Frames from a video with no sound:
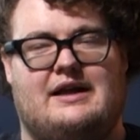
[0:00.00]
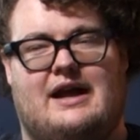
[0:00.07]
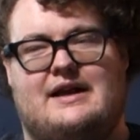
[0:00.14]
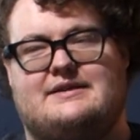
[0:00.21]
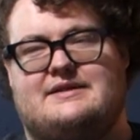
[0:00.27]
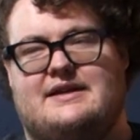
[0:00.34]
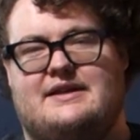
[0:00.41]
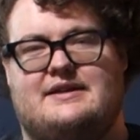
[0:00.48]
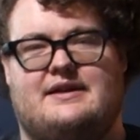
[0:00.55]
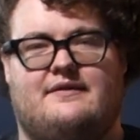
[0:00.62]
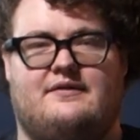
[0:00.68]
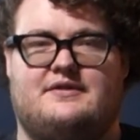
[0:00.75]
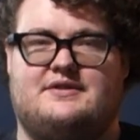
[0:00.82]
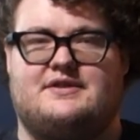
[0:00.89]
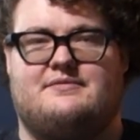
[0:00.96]
I'd say the
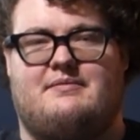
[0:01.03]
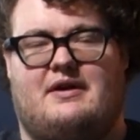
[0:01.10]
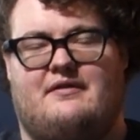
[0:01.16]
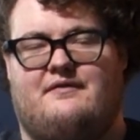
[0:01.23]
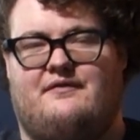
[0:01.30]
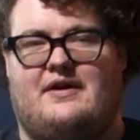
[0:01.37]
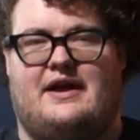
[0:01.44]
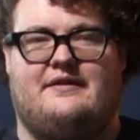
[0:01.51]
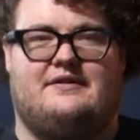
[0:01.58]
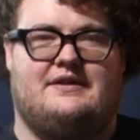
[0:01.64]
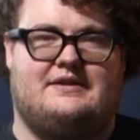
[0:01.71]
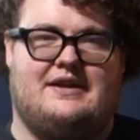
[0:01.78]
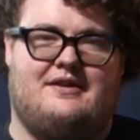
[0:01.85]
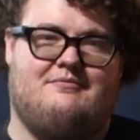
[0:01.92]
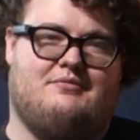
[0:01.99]
difference is about 5 to
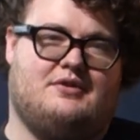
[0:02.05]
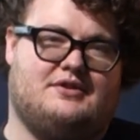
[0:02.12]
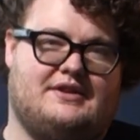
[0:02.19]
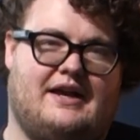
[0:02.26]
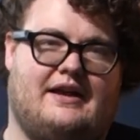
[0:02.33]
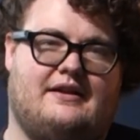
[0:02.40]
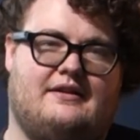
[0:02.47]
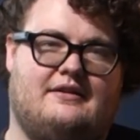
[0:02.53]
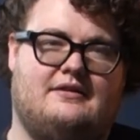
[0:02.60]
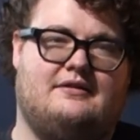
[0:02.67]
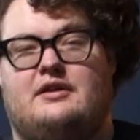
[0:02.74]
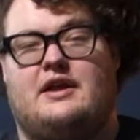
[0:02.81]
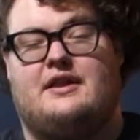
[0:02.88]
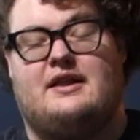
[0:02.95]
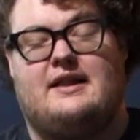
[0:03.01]
10%.
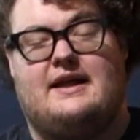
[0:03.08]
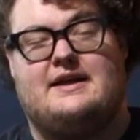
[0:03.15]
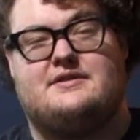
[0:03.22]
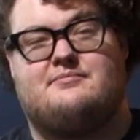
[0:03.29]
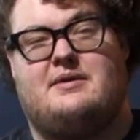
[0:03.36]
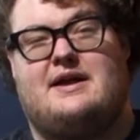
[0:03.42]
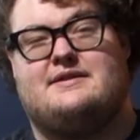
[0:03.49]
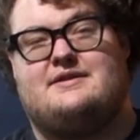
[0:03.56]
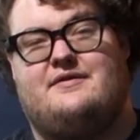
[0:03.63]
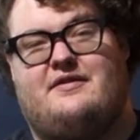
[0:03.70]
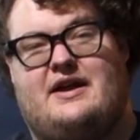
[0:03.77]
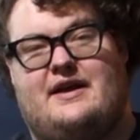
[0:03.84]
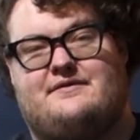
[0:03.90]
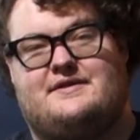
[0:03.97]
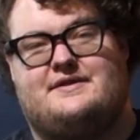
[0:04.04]
Now the last positive I
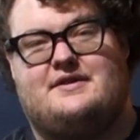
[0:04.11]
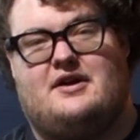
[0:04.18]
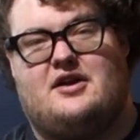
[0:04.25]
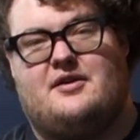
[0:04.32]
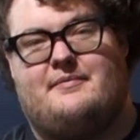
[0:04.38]
have to talk